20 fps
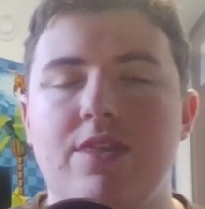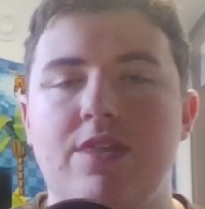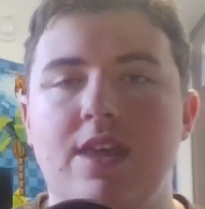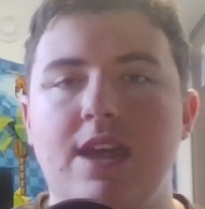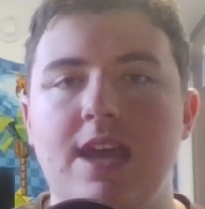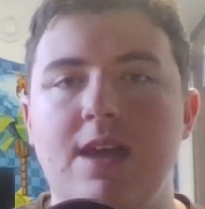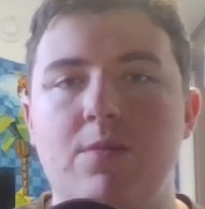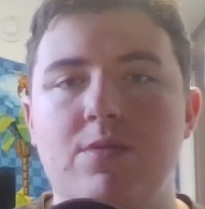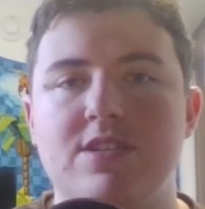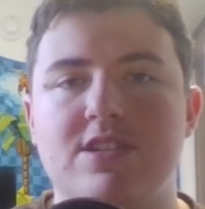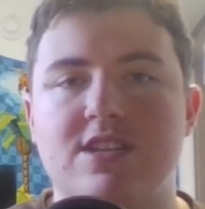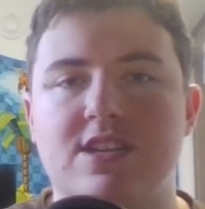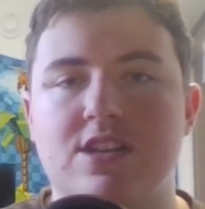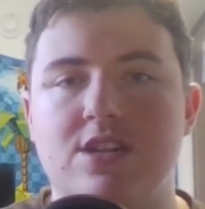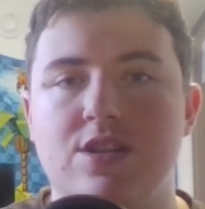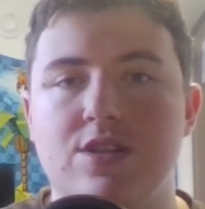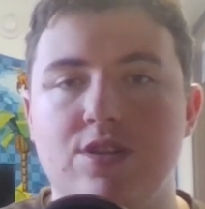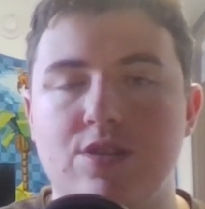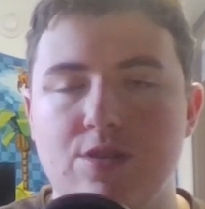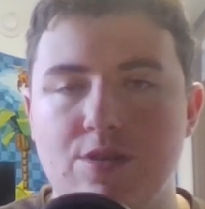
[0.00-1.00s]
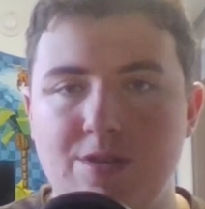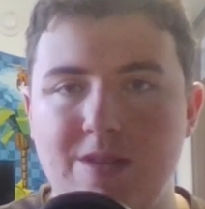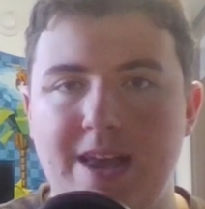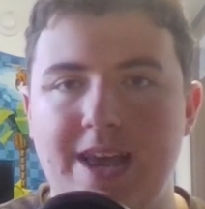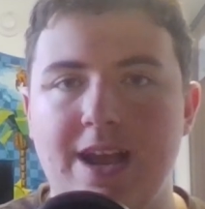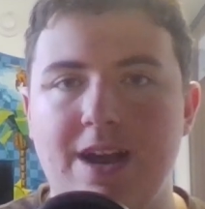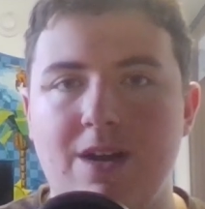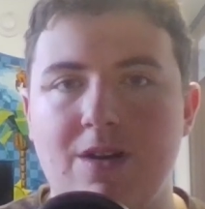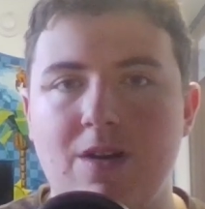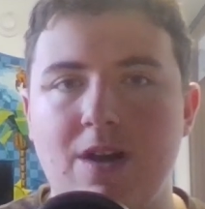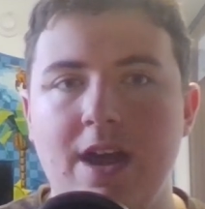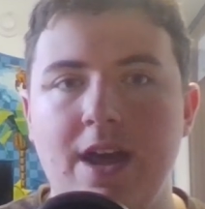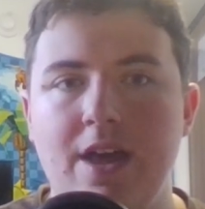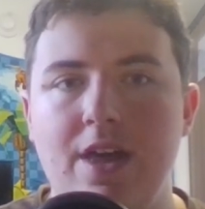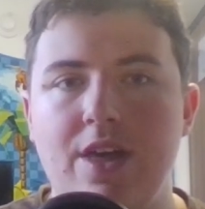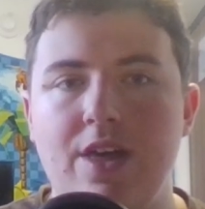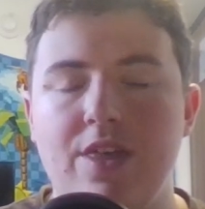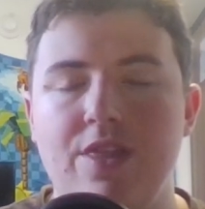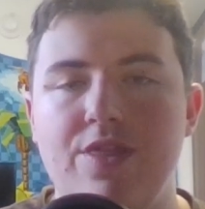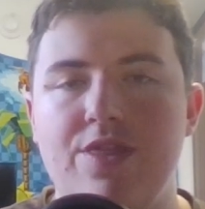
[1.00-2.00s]
It was clear
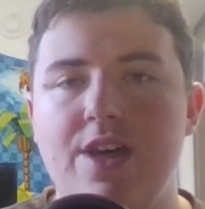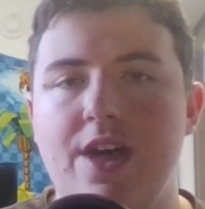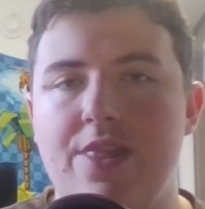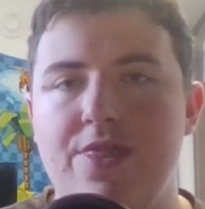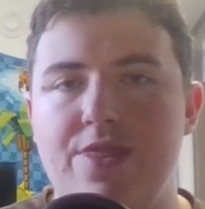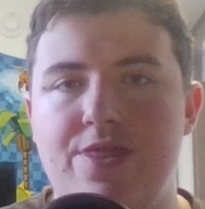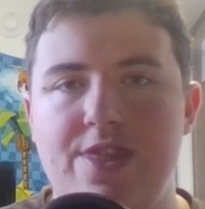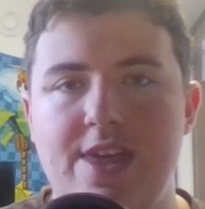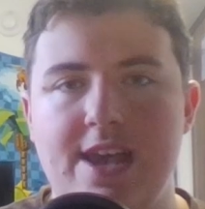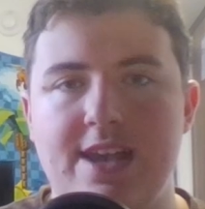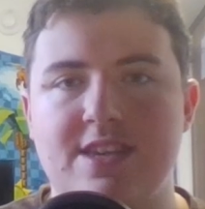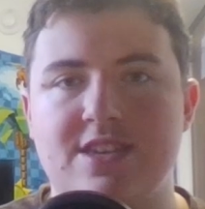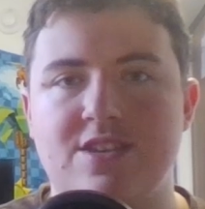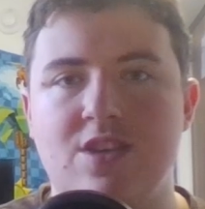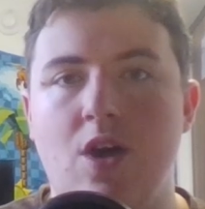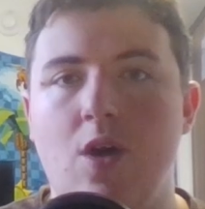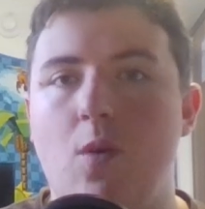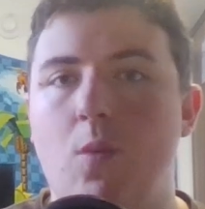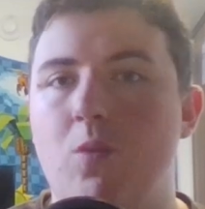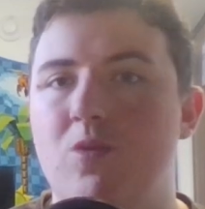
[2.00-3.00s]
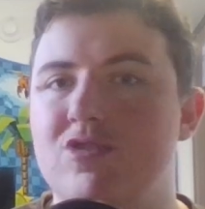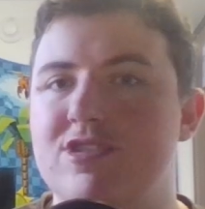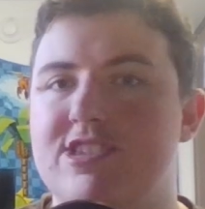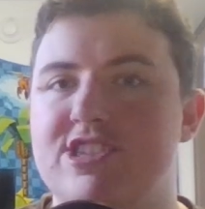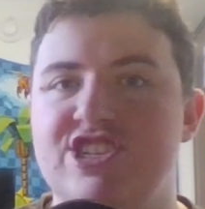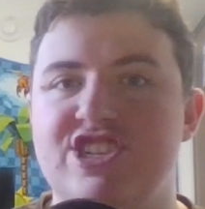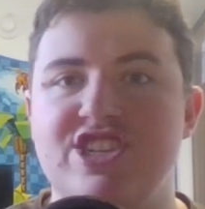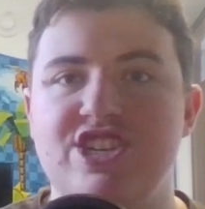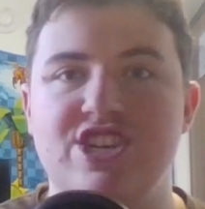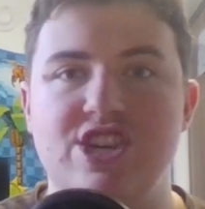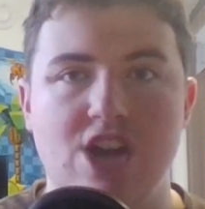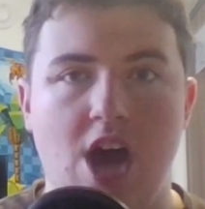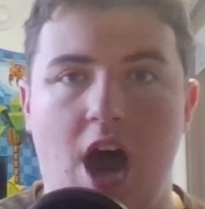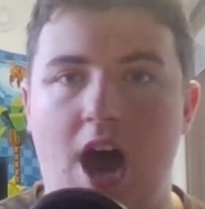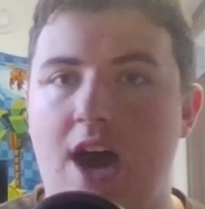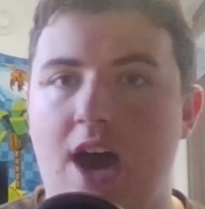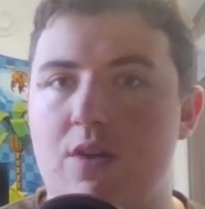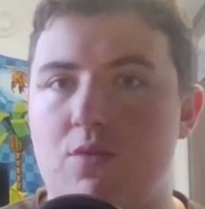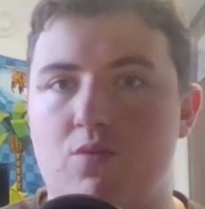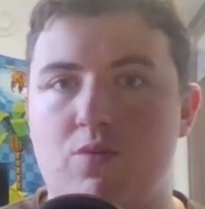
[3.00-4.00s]
that this was
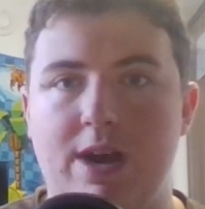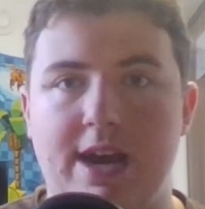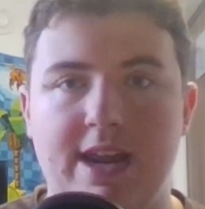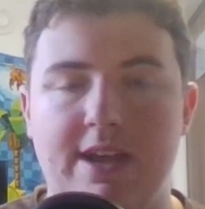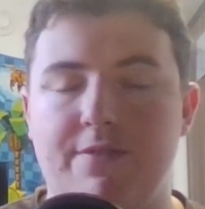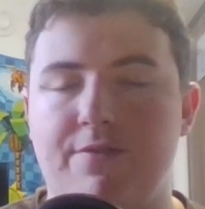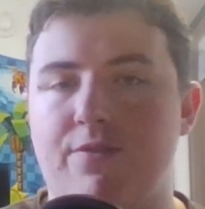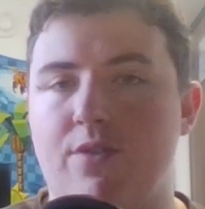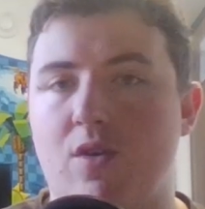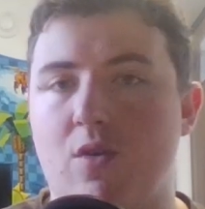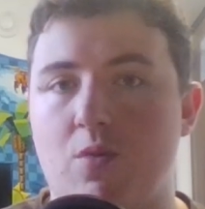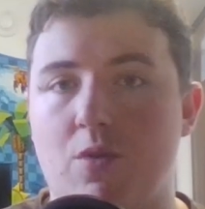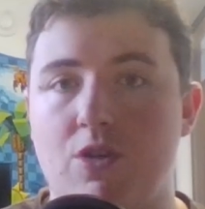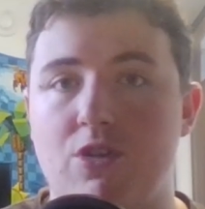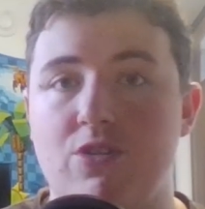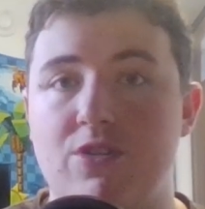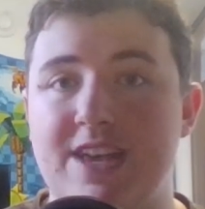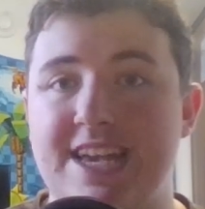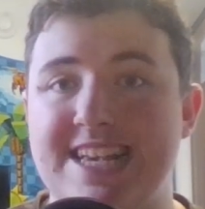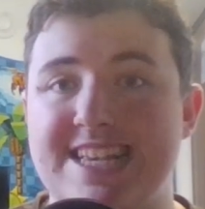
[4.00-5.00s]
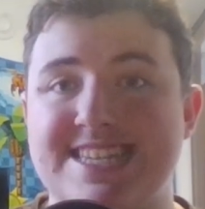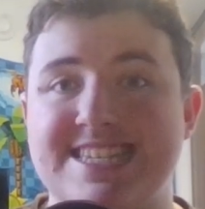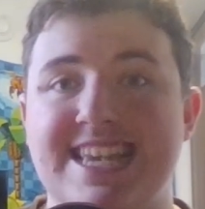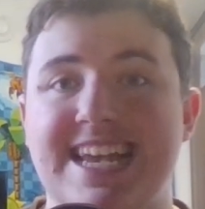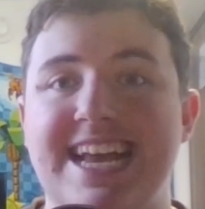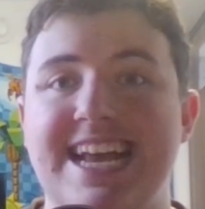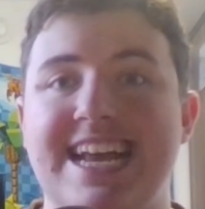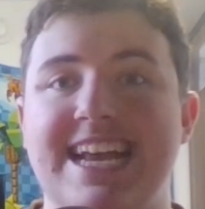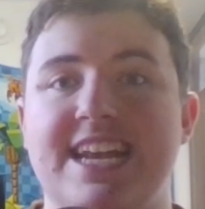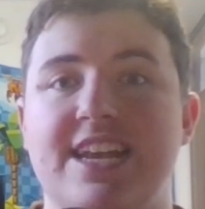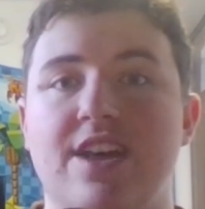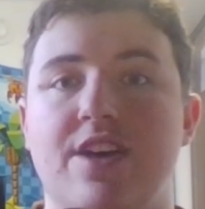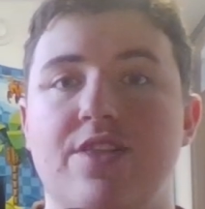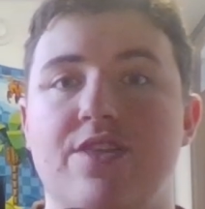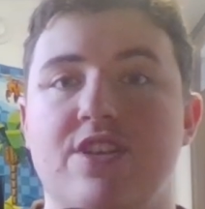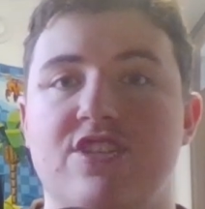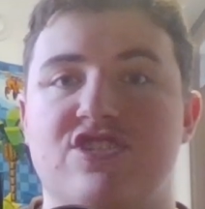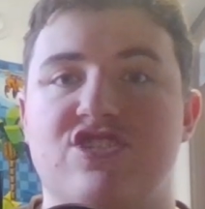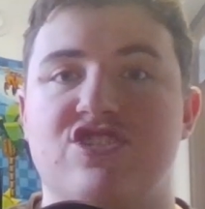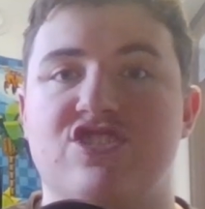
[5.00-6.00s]
not ready for release in the
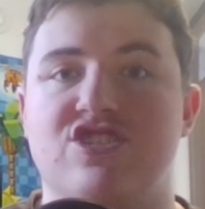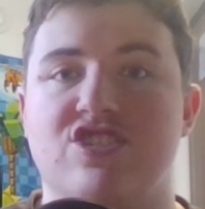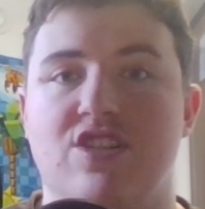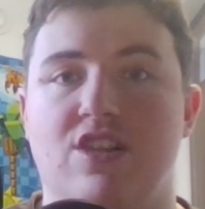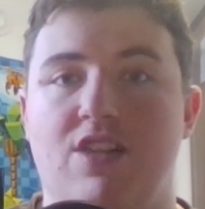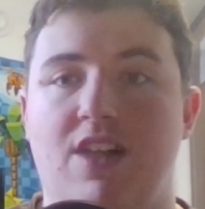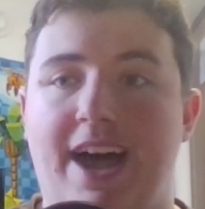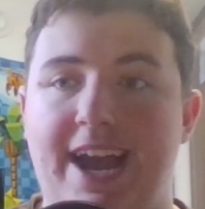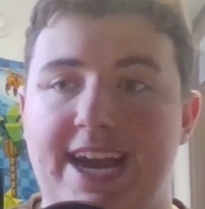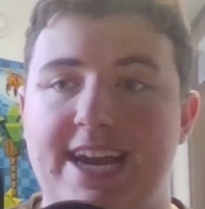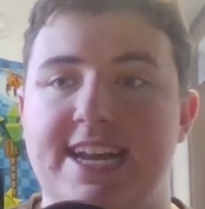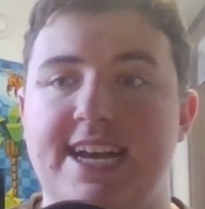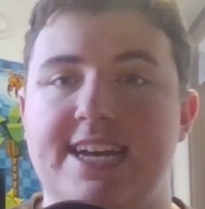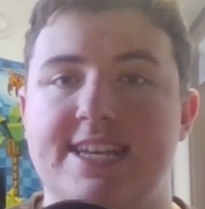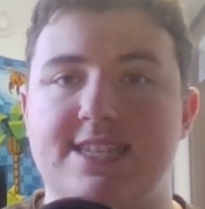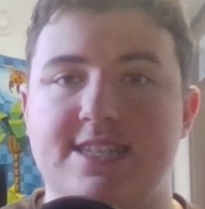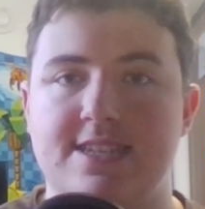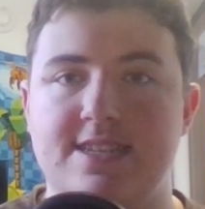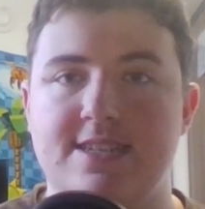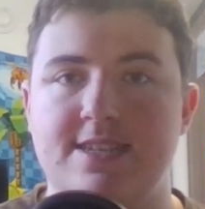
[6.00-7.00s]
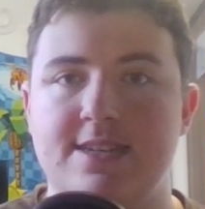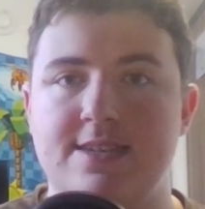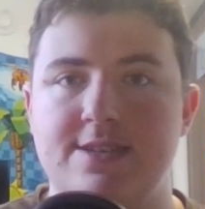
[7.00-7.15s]
slightest.